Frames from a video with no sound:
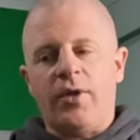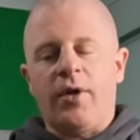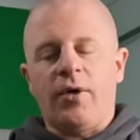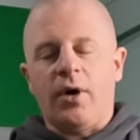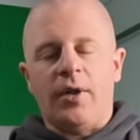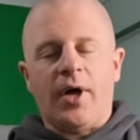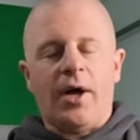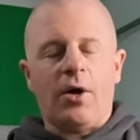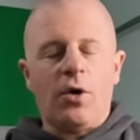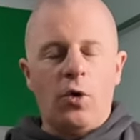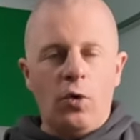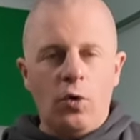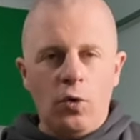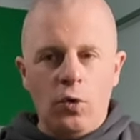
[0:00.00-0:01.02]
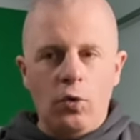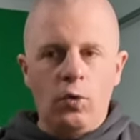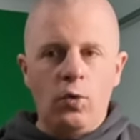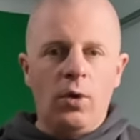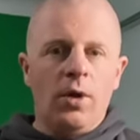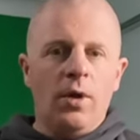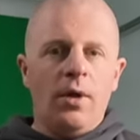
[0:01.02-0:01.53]
They've got that
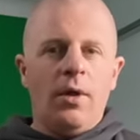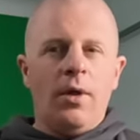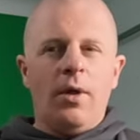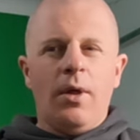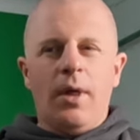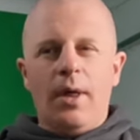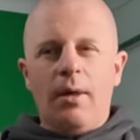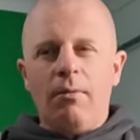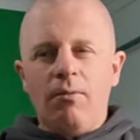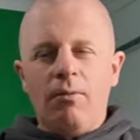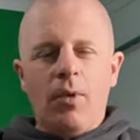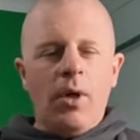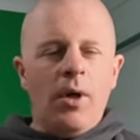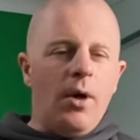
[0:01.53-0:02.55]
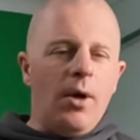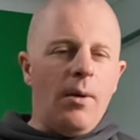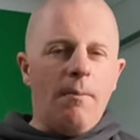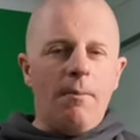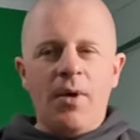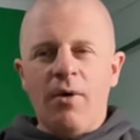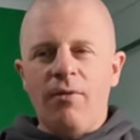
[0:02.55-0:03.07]
cool
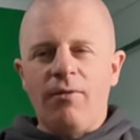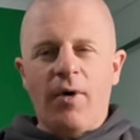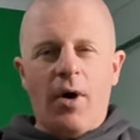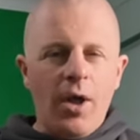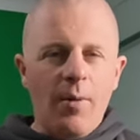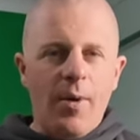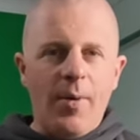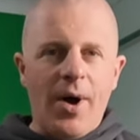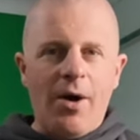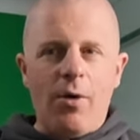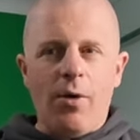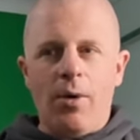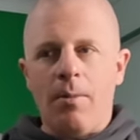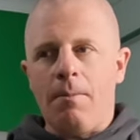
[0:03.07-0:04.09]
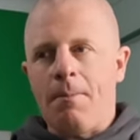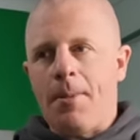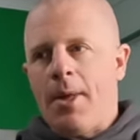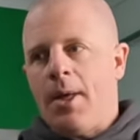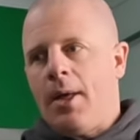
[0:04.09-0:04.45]
vibe about them.